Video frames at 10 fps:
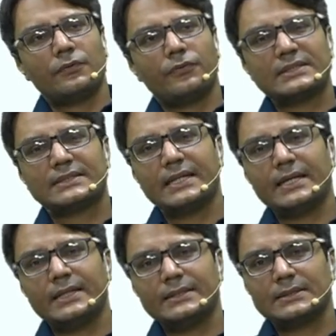First thing
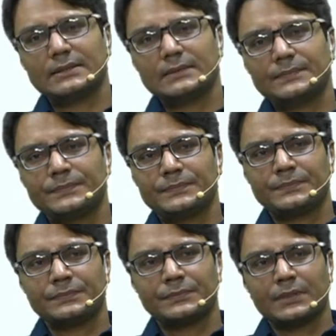is,
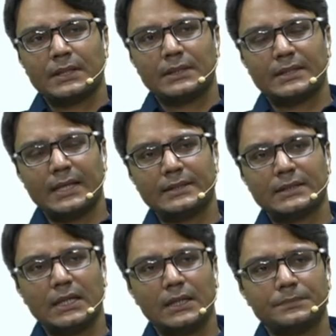there is
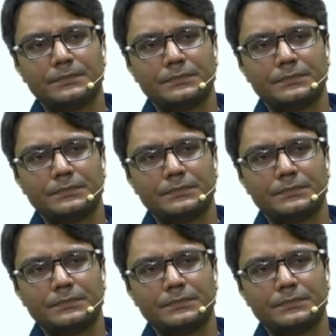a